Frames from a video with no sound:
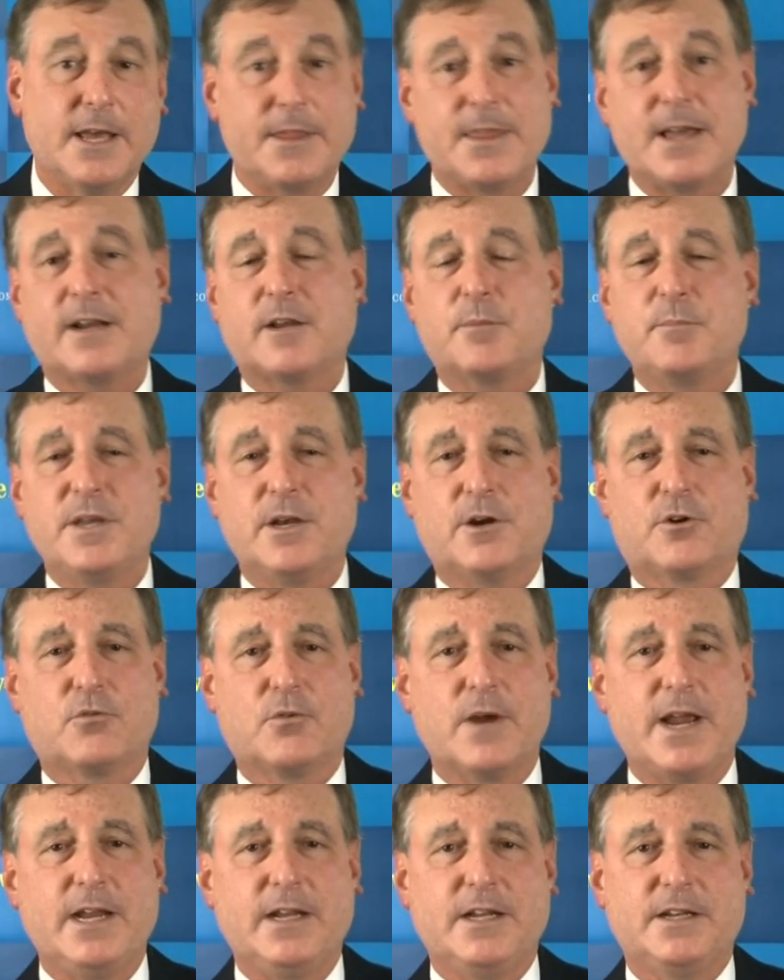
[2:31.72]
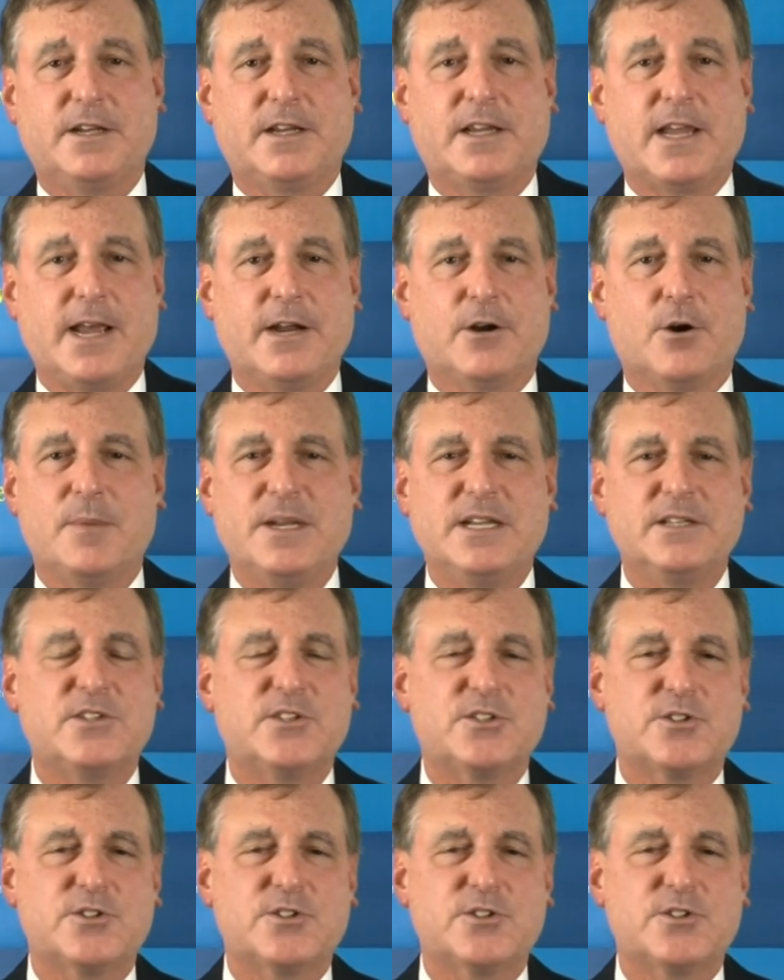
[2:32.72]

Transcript: Yeah, that can be a great indicator. I mean,